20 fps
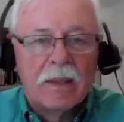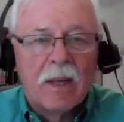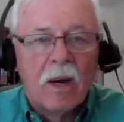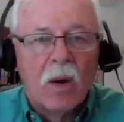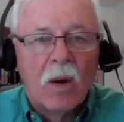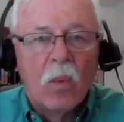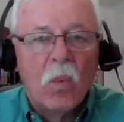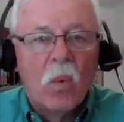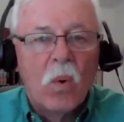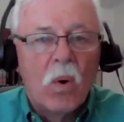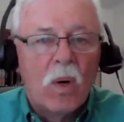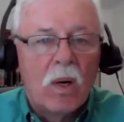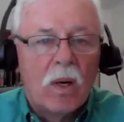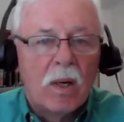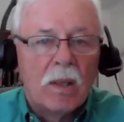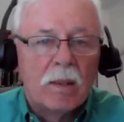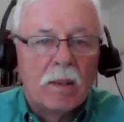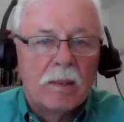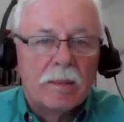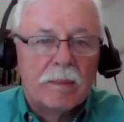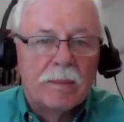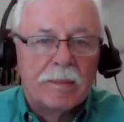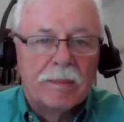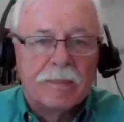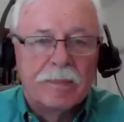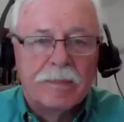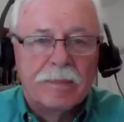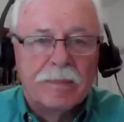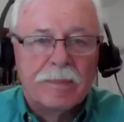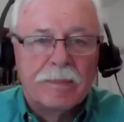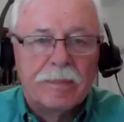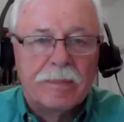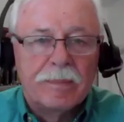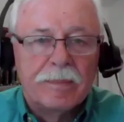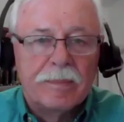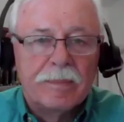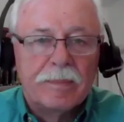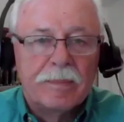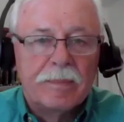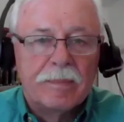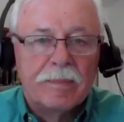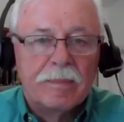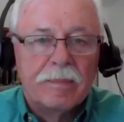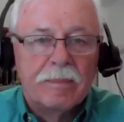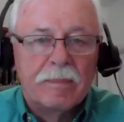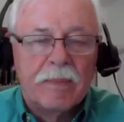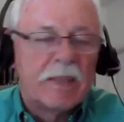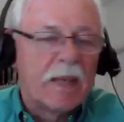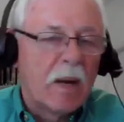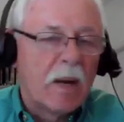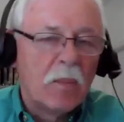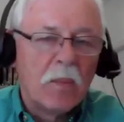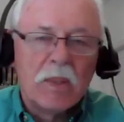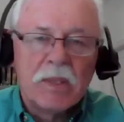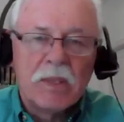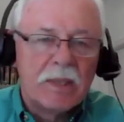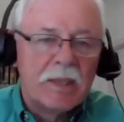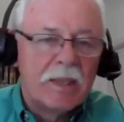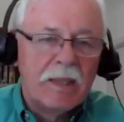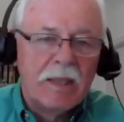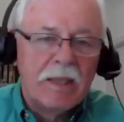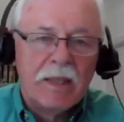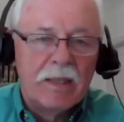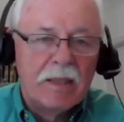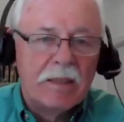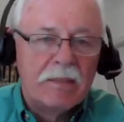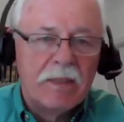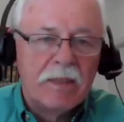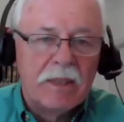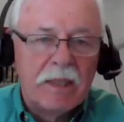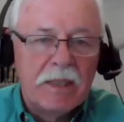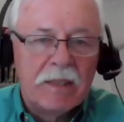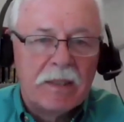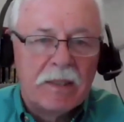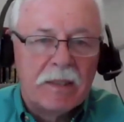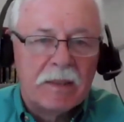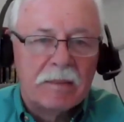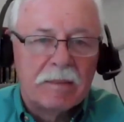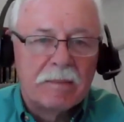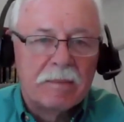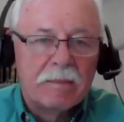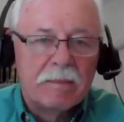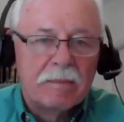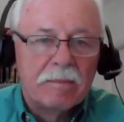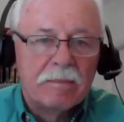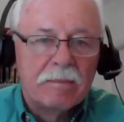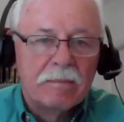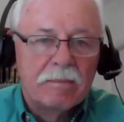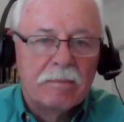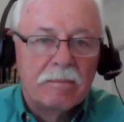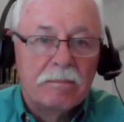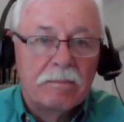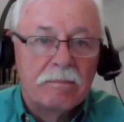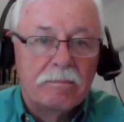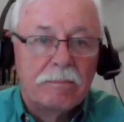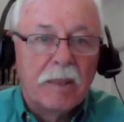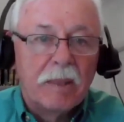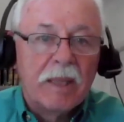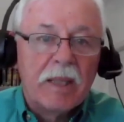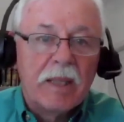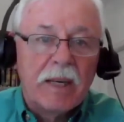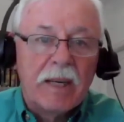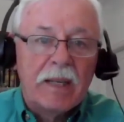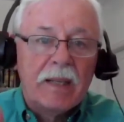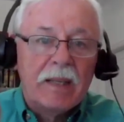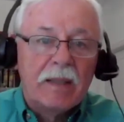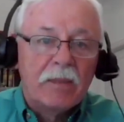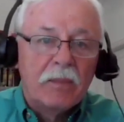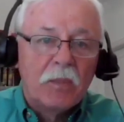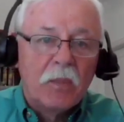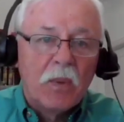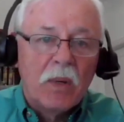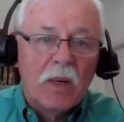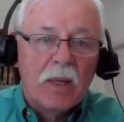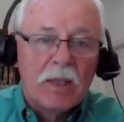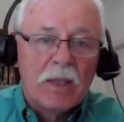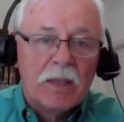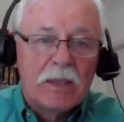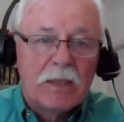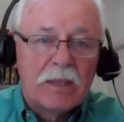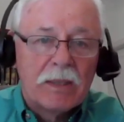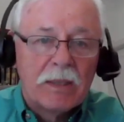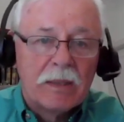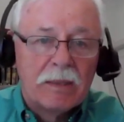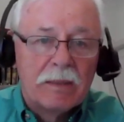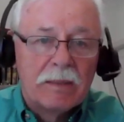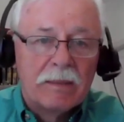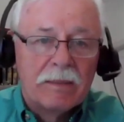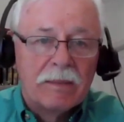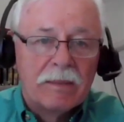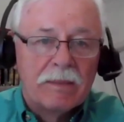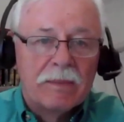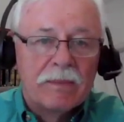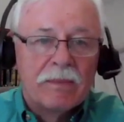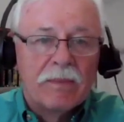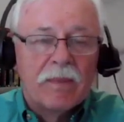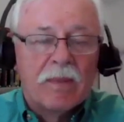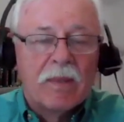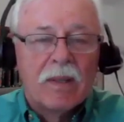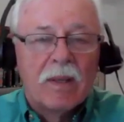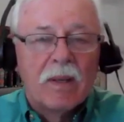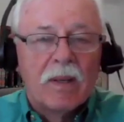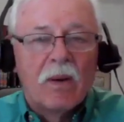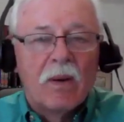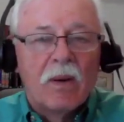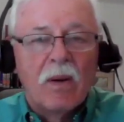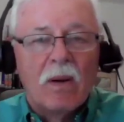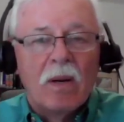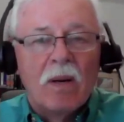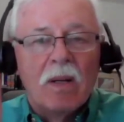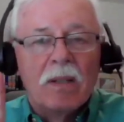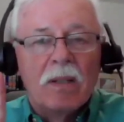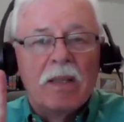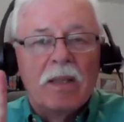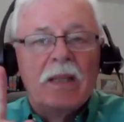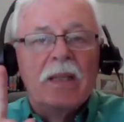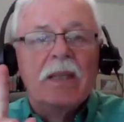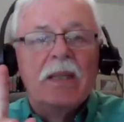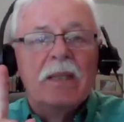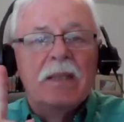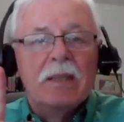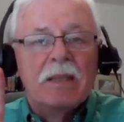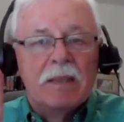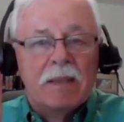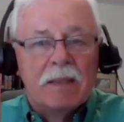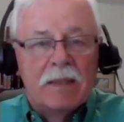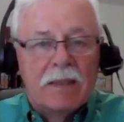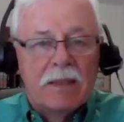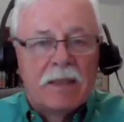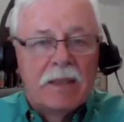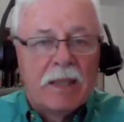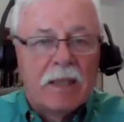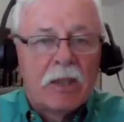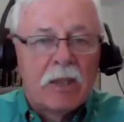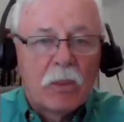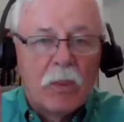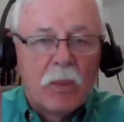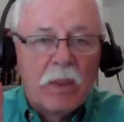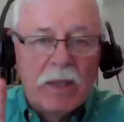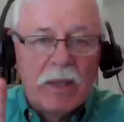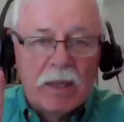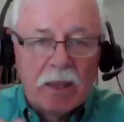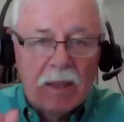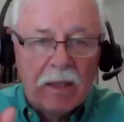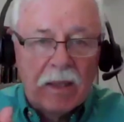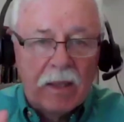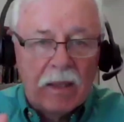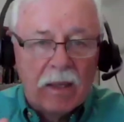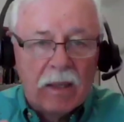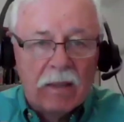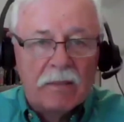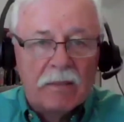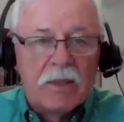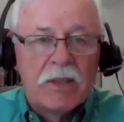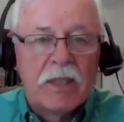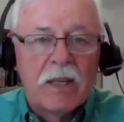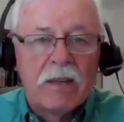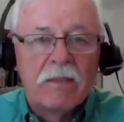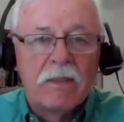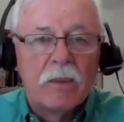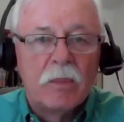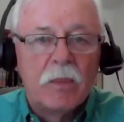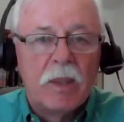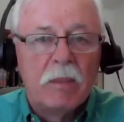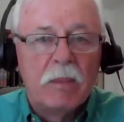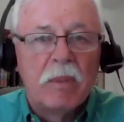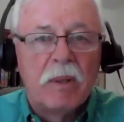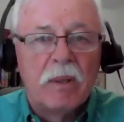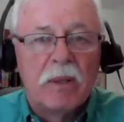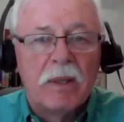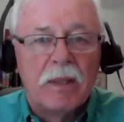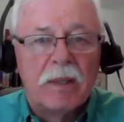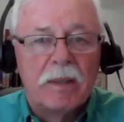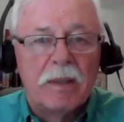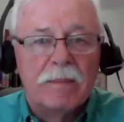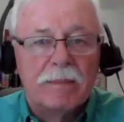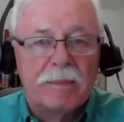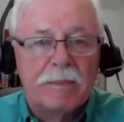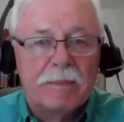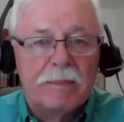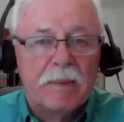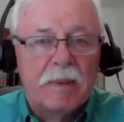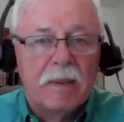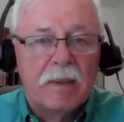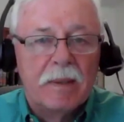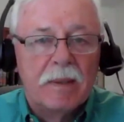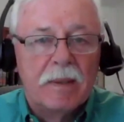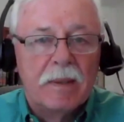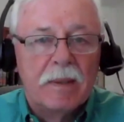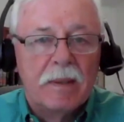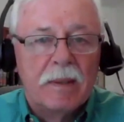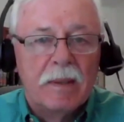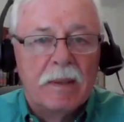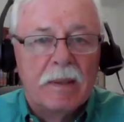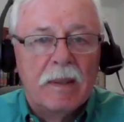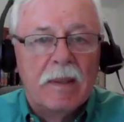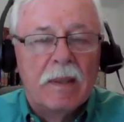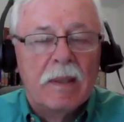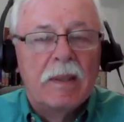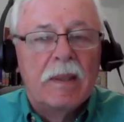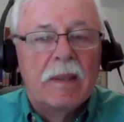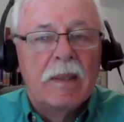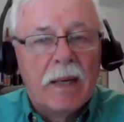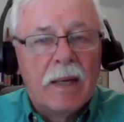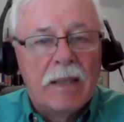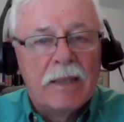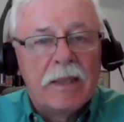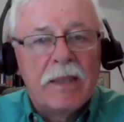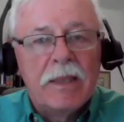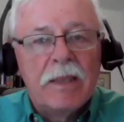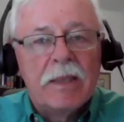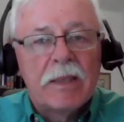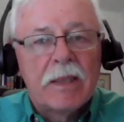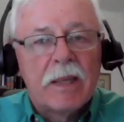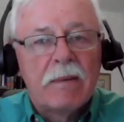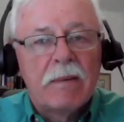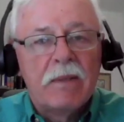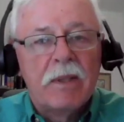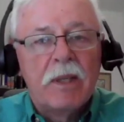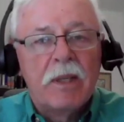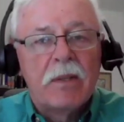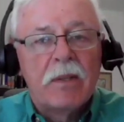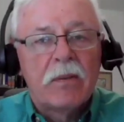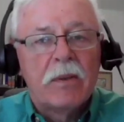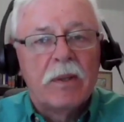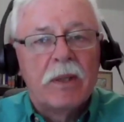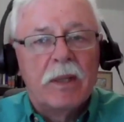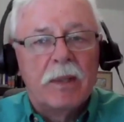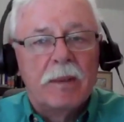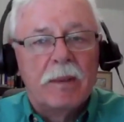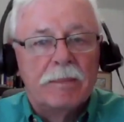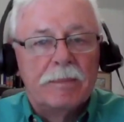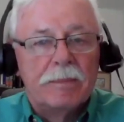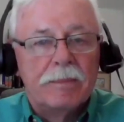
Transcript: A war. But that wasn't the end of it either. But it was on the sixth week of the seven-week period, nineteen seventy-three,